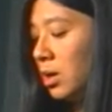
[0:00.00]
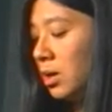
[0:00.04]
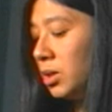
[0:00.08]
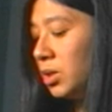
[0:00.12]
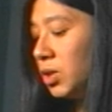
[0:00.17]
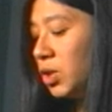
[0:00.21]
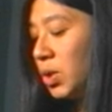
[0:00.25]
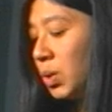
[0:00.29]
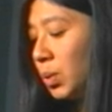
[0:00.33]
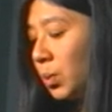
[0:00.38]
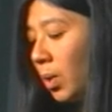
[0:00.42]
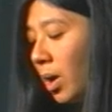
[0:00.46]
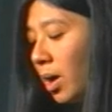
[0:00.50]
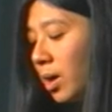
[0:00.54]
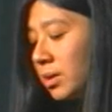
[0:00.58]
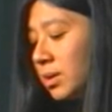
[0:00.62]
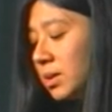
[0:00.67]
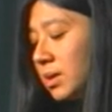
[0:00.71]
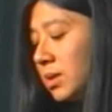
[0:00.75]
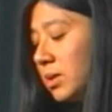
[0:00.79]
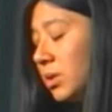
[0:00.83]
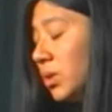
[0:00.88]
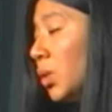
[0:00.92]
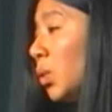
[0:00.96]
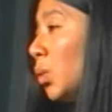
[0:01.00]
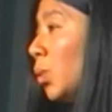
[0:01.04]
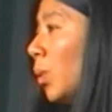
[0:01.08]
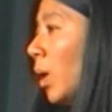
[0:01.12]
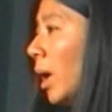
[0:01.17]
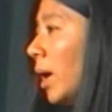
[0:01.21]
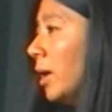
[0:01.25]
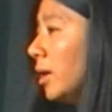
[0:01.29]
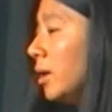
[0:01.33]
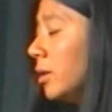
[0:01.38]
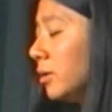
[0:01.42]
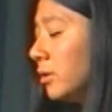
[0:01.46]
She walks in the
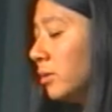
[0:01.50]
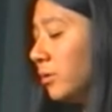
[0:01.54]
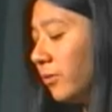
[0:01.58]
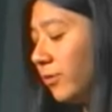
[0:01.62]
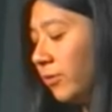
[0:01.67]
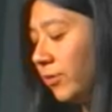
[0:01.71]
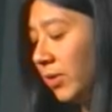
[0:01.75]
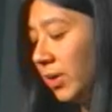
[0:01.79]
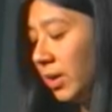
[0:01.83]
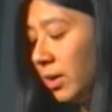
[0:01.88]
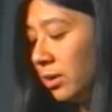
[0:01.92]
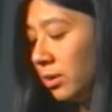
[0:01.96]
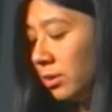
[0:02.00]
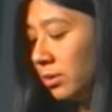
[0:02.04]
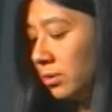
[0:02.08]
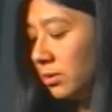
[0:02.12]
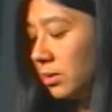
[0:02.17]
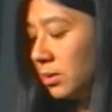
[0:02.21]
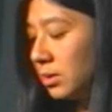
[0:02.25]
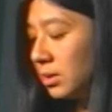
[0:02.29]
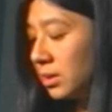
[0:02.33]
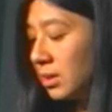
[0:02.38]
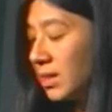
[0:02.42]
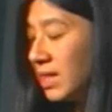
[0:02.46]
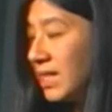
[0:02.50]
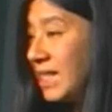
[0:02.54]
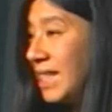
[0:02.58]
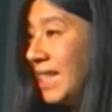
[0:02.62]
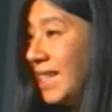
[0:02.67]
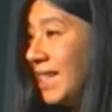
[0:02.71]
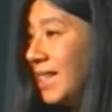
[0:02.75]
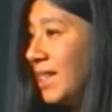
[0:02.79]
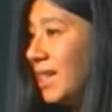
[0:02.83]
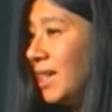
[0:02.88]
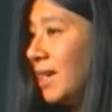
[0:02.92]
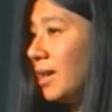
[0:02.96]
wild fields
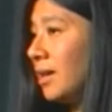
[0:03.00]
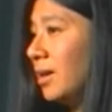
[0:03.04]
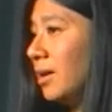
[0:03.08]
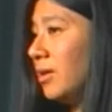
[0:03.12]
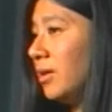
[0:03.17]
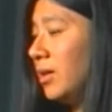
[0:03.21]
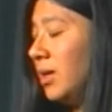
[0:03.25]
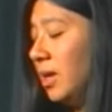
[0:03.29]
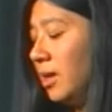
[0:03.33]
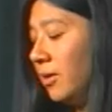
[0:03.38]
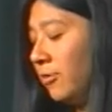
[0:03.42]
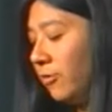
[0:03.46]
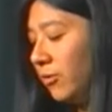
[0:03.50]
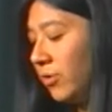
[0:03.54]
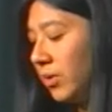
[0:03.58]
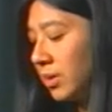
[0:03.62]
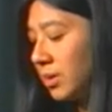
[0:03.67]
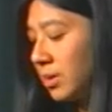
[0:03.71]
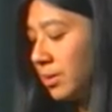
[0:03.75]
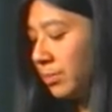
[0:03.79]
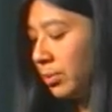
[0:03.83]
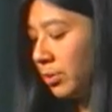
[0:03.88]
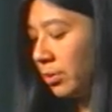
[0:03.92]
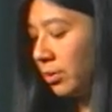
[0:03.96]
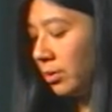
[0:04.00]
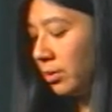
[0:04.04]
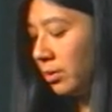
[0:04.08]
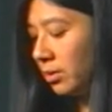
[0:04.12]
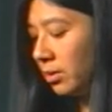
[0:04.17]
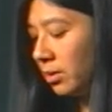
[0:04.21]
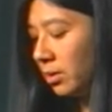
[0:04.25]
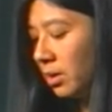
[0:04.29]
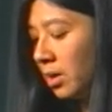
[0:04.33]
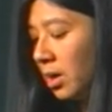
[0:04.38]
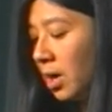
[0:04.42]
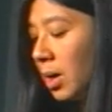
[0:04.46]
seeking the invisible,
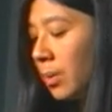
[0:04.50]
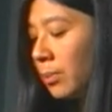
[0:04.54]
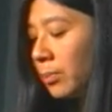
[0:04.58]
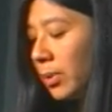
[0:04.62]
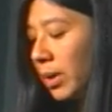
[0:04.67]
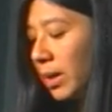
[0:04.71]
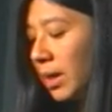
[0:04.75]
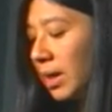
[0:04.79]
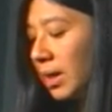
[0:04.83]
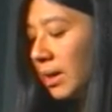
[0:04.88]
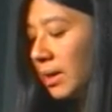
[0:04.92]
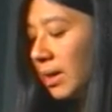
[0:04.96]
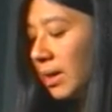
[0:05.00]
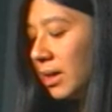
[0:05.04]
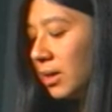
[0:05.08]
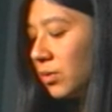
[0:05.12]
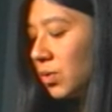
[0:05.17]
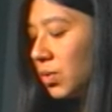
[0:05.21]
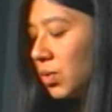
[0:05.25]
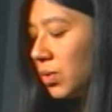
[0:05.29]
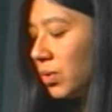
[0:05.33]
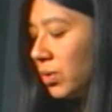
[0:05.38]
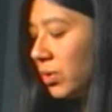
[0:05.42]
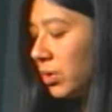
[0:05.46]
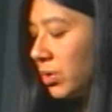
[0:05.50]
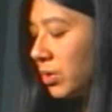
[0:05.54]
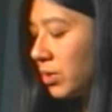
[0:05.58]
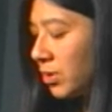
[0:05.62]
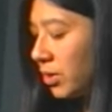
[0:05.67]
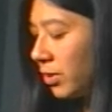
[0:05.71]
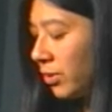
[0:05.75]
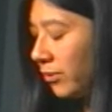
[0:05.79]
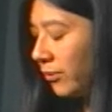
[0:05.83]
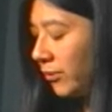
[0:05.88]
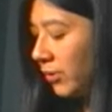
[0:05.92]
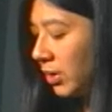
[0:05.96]
bringing it to the
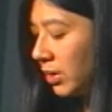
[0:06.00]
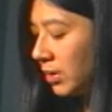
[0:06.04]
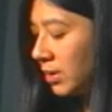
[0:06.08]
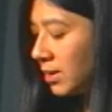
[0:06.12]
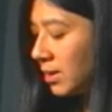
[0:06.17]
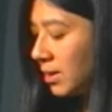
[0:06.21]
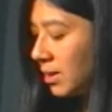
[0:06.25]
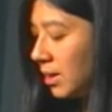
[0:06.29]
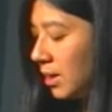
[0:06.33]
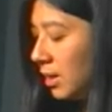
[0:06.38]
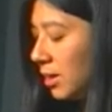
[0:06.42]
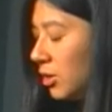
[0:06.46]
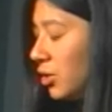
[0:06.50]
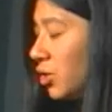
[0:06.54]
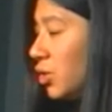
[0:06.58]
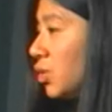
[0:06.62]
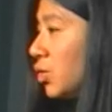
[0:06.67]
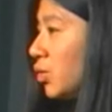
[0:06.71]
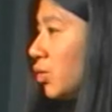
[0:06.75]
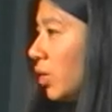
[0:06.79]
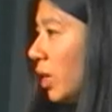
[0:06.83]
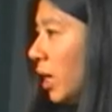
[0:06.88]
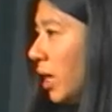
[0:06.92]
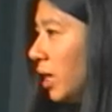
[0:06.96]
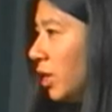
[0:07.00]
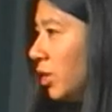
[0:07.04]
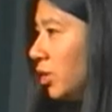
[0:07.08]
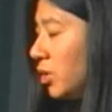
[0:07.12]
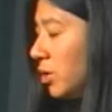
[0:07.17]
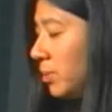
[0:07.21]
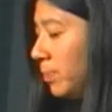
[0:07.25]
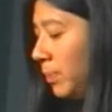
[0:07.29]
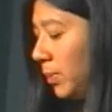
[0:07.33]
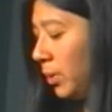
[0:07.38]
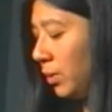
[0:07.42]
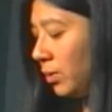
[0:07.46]
surface in a
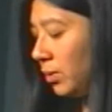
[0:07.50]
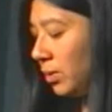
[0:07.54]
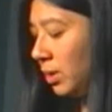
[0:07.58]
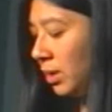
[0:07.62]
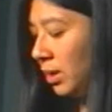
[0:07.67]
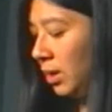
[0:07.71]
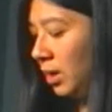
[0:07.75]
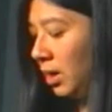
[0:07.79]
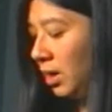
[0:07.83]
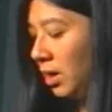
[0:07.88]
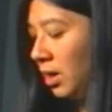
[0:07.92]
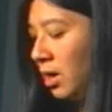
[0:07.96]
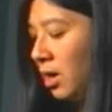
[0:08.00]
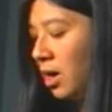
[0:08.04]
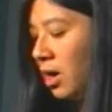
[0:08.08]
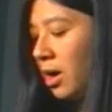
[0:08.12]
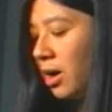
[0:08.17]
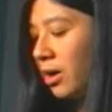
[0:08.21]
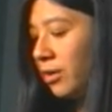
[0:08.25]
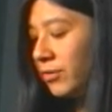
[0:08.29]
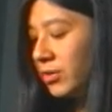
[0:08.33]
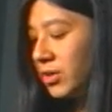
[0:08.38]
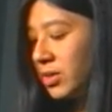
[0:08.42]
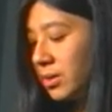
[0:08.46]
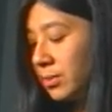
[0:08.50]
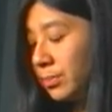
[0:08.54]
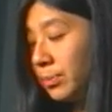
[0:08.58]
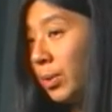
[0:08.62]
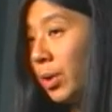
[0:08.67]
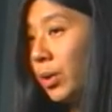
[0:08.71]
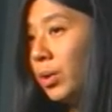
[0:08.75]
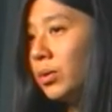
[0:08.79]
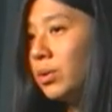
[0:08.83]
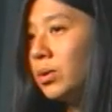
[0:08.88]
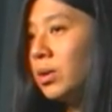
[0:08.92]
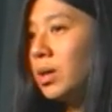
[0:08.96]
strange beauty of
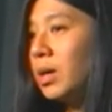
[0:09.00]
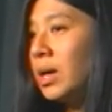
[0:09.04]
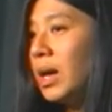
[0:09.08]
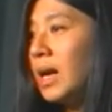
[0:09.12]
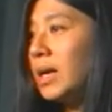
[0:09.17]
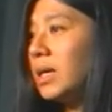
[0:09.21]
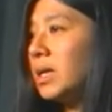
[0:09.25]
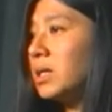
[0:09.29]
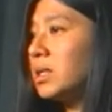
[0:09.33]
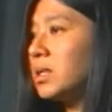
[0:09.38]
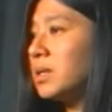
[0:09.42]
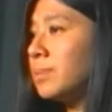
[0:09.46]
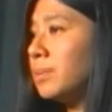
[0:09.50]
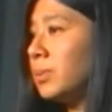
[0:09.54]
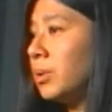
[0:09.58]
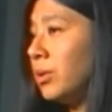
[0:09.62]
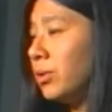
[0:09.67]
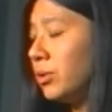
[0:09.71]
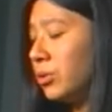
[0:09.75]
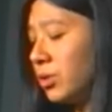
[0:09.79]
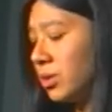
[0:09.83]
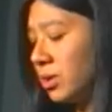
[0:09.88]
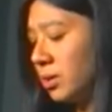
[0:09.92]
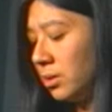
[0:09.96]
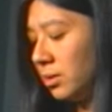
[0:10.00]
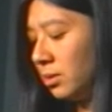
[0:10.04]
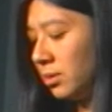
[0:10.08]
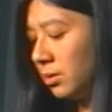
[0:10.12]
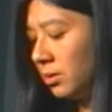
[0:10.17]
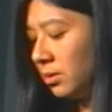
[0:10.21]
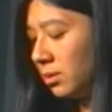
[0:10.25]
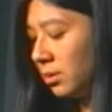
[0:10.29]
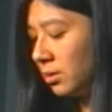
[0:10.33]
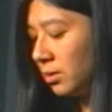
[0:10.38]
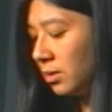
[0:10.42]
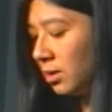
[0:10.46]
smoke and
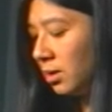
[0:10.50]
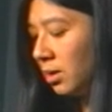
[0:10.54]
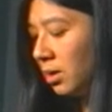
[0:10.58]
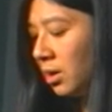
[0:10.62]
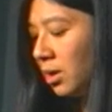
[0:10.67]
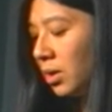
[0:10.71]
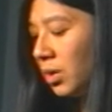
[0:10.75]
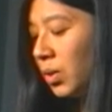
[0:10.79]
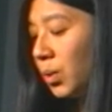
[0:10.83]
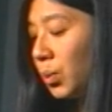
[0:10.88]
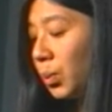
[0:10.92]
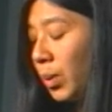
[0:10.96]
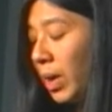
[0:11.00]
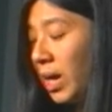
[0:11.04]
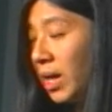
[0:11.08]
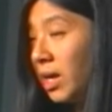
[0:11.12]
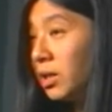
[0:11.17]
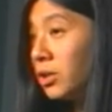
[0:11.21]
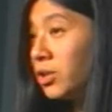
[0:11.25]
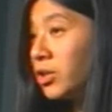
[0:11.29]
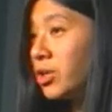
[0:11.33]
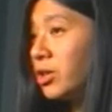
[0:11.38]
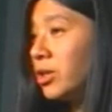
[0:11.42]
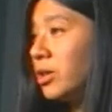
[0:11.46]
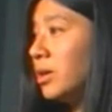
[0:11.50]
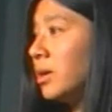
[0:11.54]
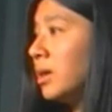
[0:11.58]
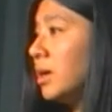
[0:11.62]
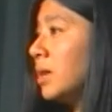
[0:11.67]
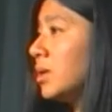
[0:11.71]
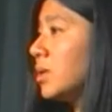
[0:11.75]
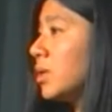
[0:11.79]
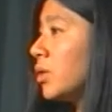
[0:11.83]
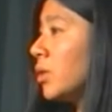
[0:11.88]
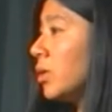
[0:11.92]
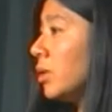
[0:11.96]
explosion. The wager
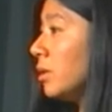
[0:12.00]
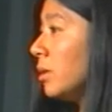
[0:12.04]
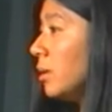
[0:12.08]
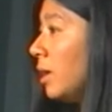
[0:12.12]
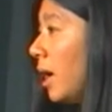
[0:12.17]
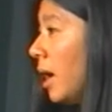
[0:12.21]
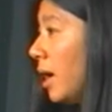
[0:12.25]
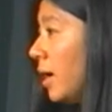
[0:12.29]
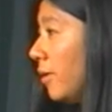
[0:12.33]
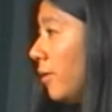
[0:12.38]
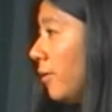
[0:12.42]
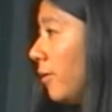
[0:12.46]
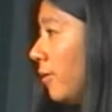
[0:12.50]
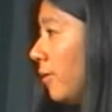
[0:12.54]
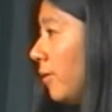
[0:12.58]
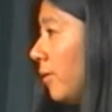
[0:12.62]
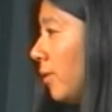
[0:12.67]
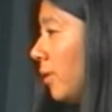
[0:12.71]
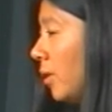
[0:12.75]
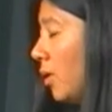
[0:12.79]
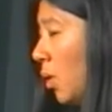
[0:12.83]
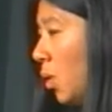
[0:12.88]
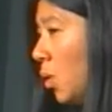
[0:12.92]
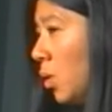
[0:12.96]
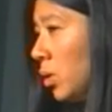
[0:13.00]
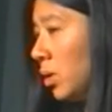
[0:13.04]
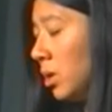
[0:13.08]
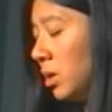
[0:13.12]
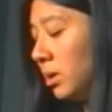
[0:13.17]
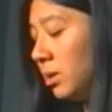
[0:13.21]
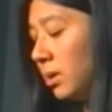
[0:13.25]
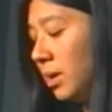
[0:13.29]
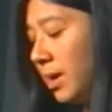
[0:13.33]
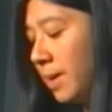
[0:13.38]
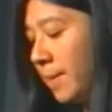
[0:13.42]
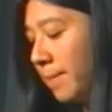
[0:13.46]
is her life or a
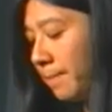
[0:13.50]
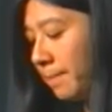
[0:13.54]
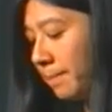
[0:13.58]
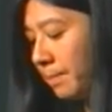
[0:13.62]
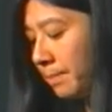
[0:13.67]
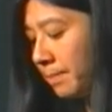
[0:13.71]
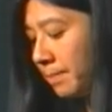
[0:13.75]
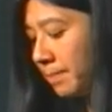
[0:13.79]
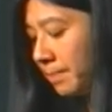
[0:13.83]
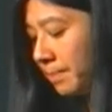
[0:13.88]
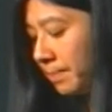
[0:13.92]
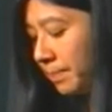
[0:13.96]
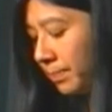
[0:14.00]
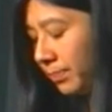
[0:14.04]
limb,